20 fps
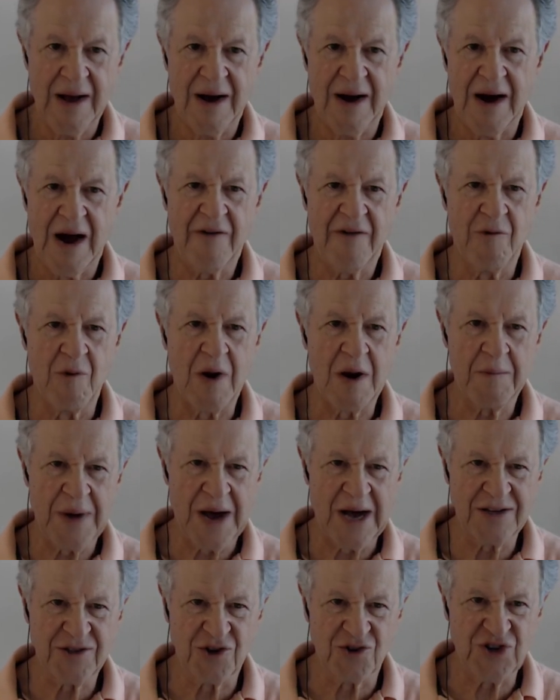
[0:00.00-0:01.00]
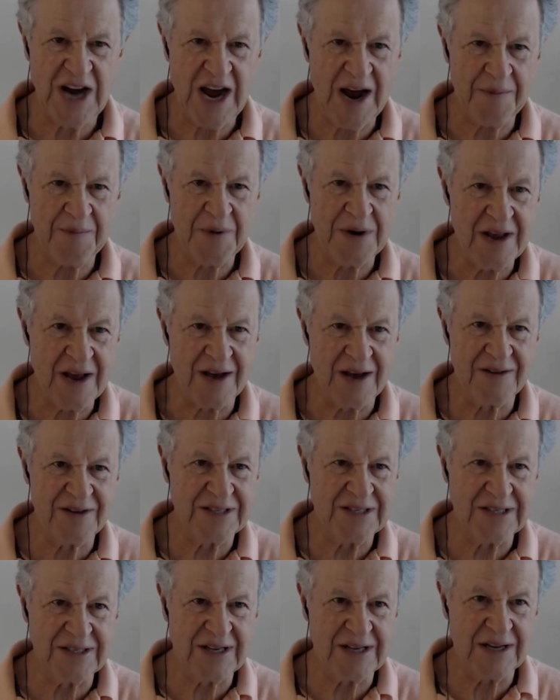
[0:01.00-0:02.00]
Hi everyone, Basil Chapman here.
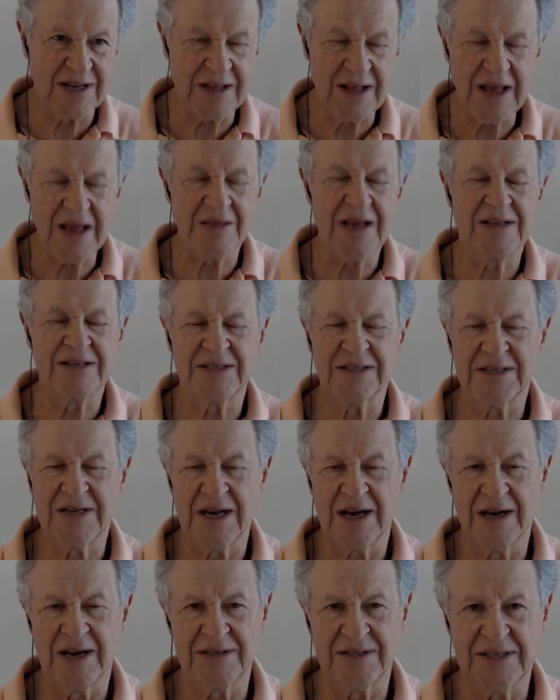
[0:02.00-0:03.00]
This is the, the t- uh,